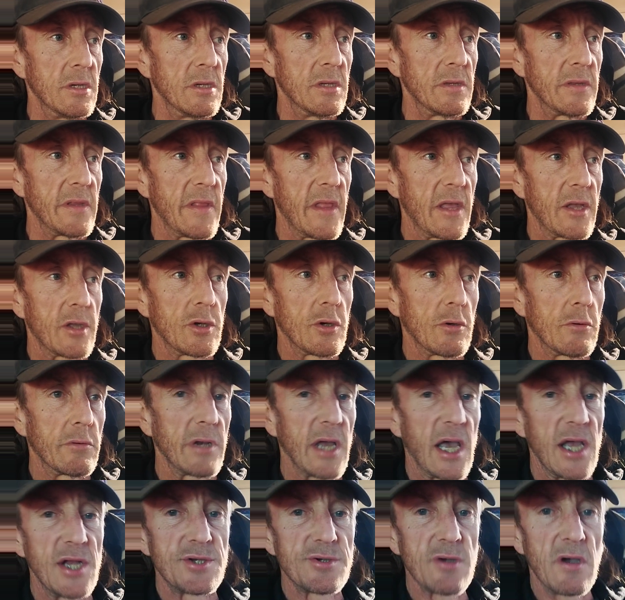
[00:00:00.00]
that they called
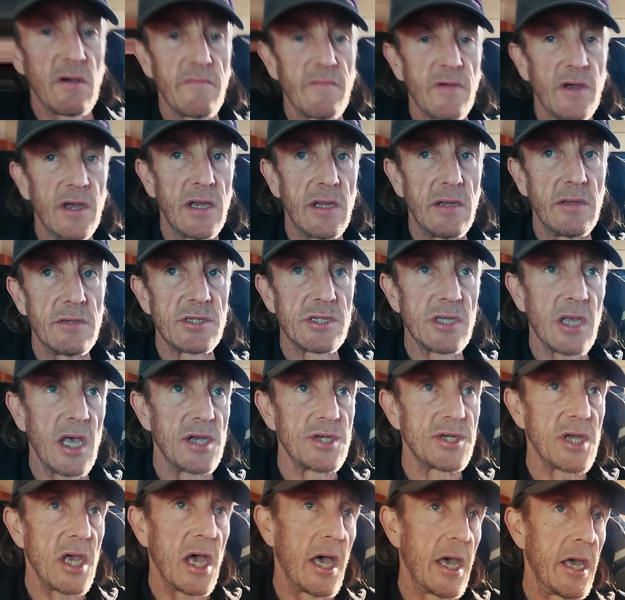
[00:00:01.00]

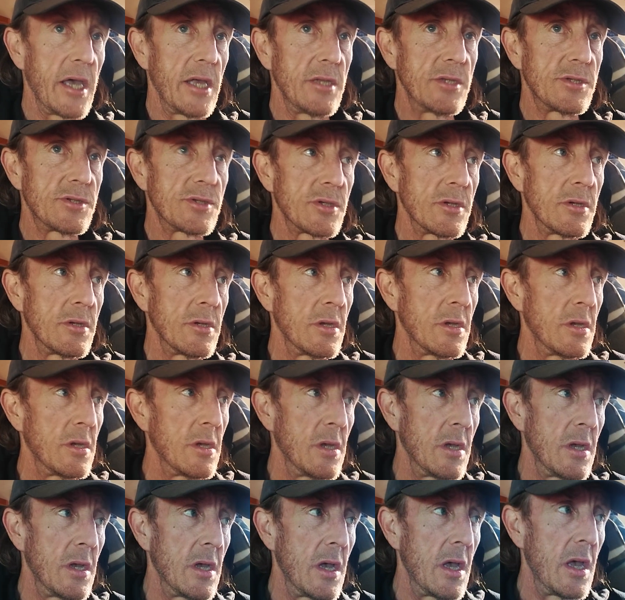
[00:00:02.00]
HIV/AIDS
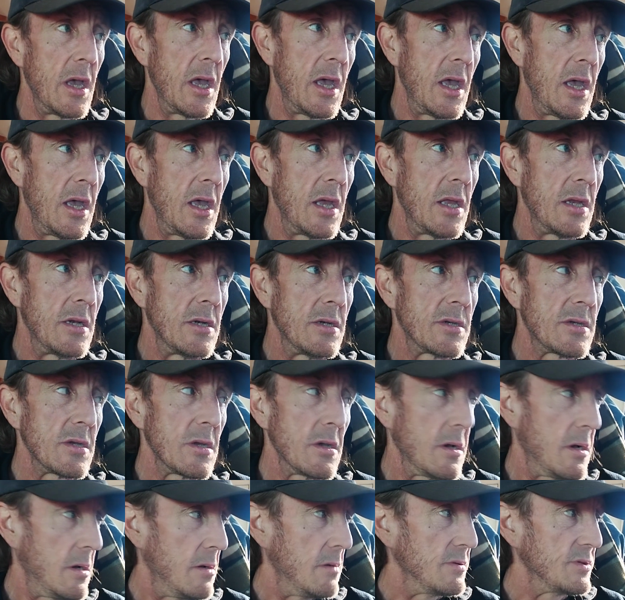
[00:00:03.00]
and
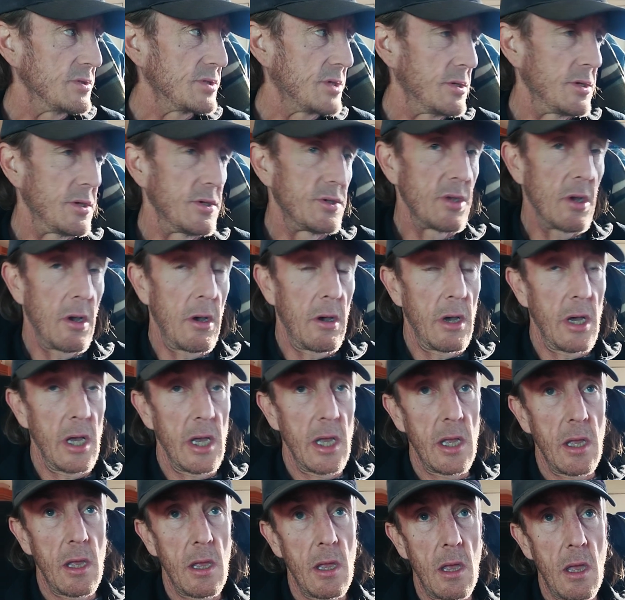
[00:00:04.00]
I was going to
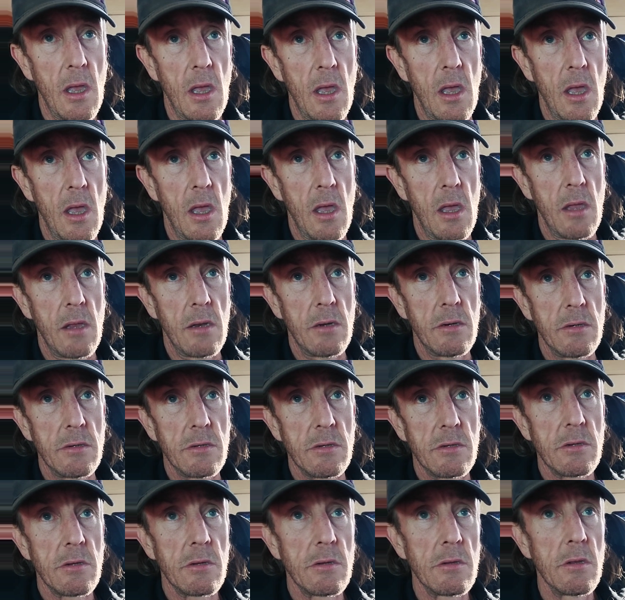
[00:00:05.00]
die, and
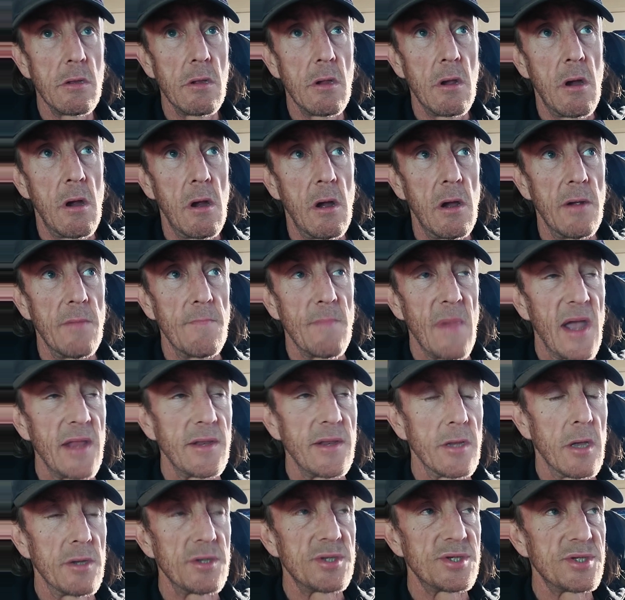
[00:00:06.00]
it made
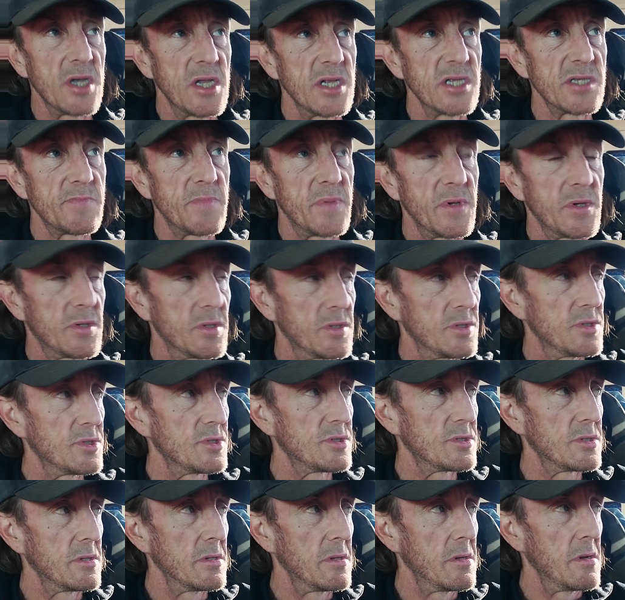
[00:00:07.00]
no sense
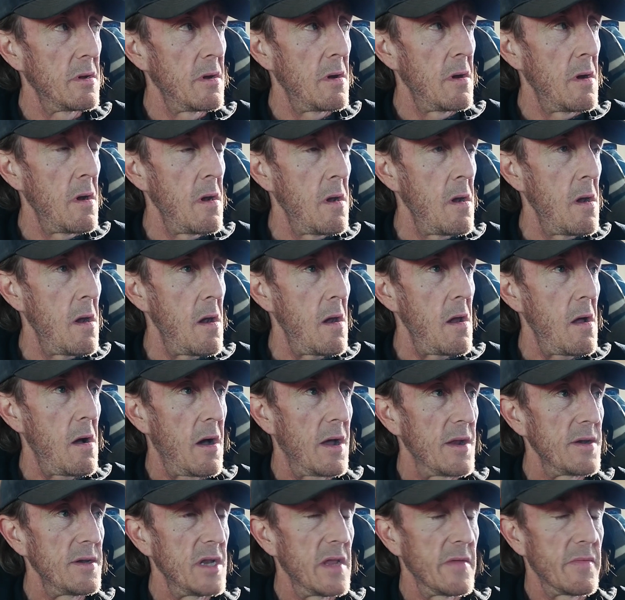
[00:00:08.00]
because
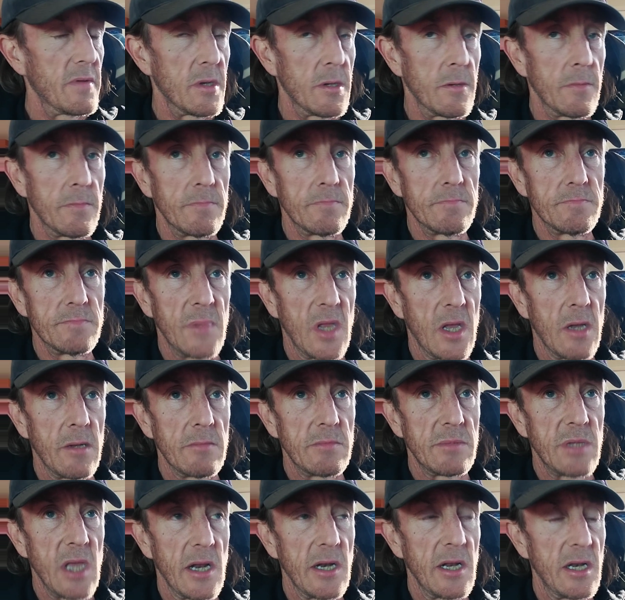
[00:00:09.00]
I'd never
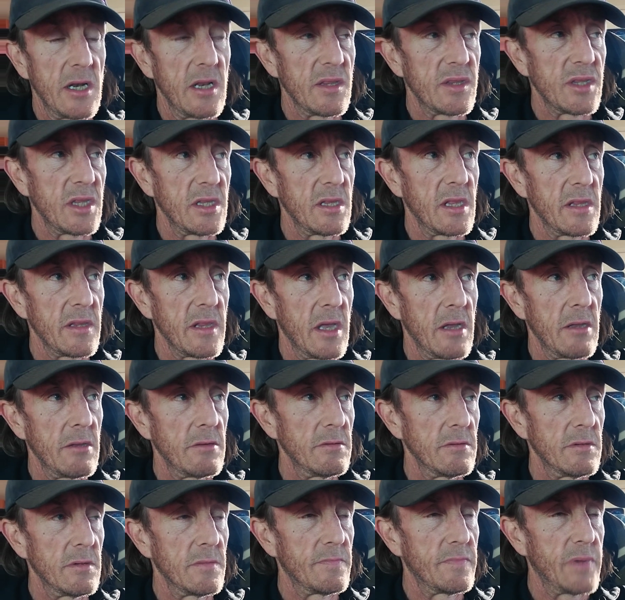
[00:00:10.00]
done anything that they
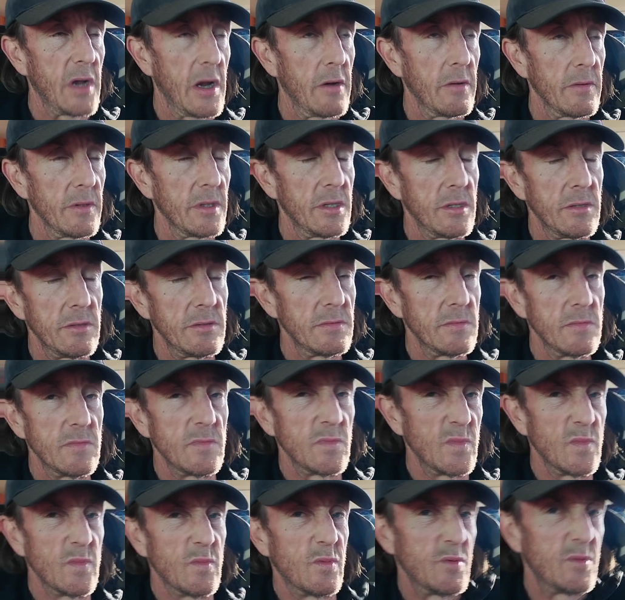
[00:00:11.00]
apparently
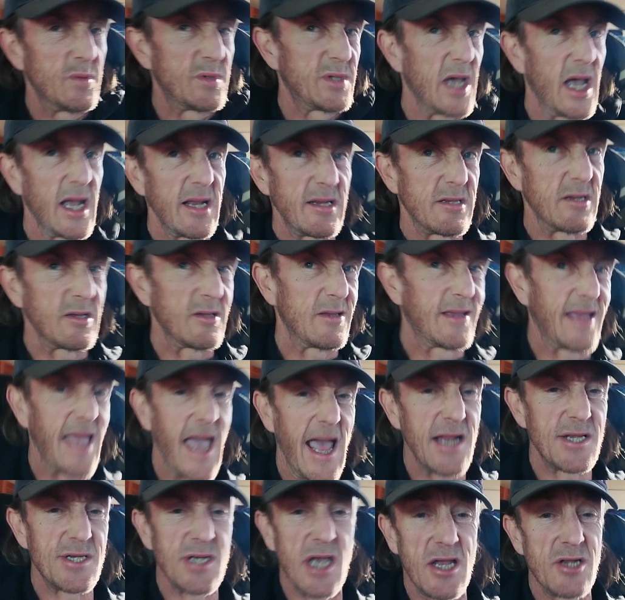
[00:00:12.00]
would take to
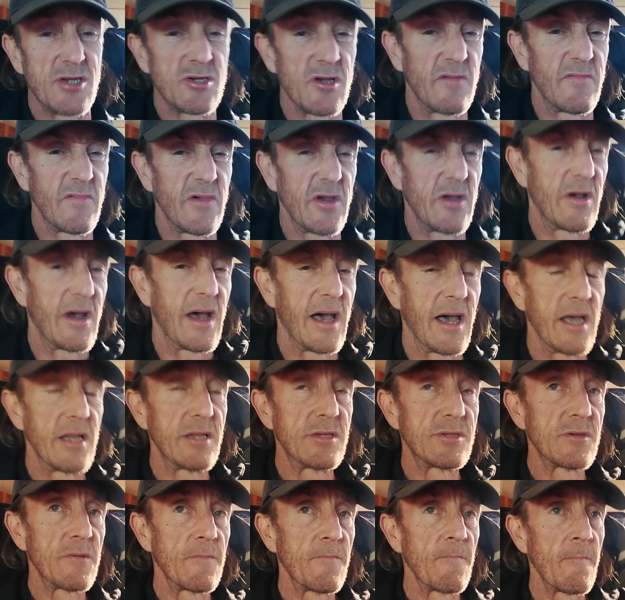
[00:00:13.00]
catch HIV or
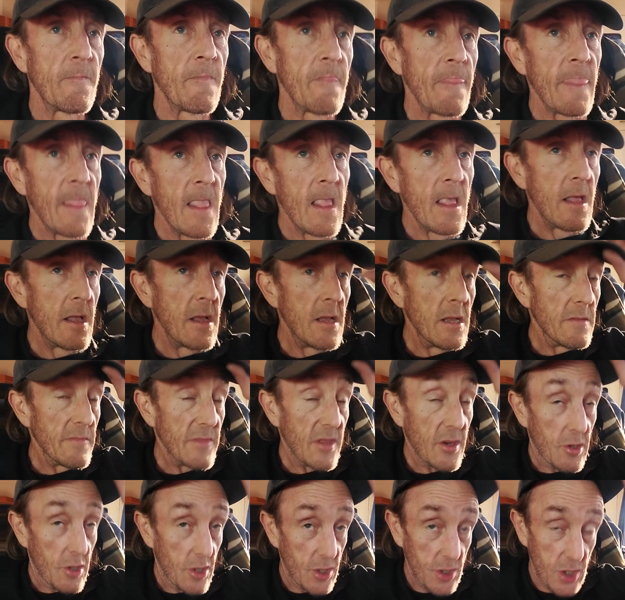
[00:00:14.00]
AIDS
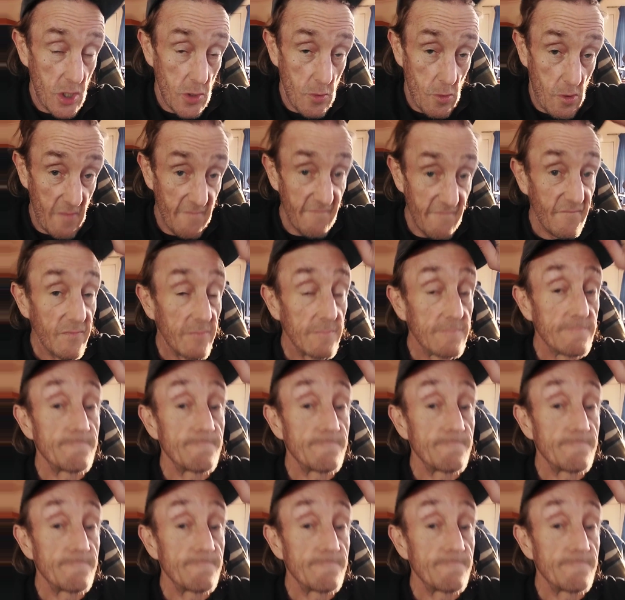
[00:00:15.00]
that I knew of.